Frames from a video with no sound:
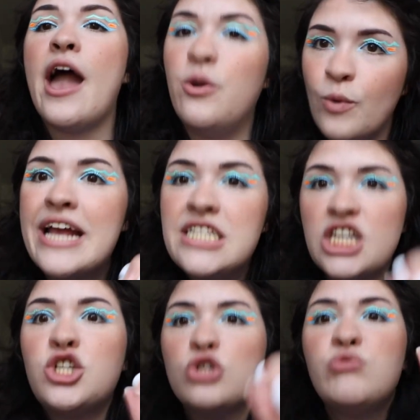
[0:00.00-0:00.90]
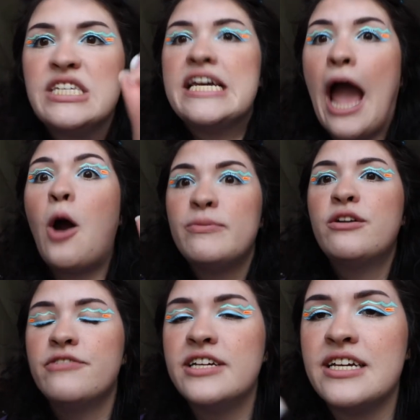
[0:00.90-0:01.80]
And wait till you see how
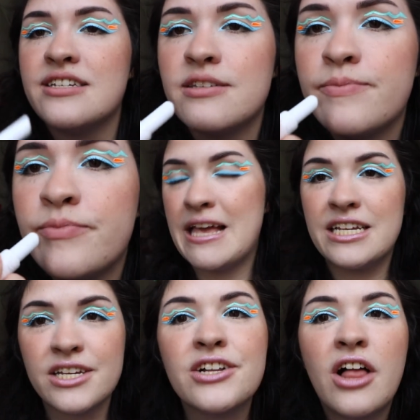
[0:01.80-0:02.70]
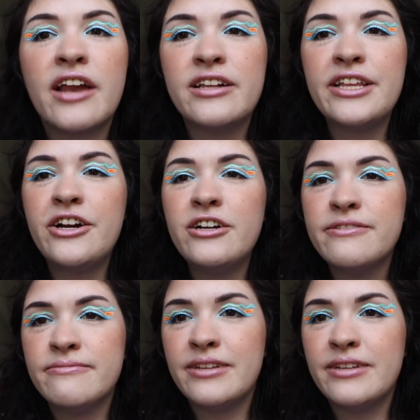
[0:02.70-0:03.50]
beautiful it is. Is it a lot of glitter?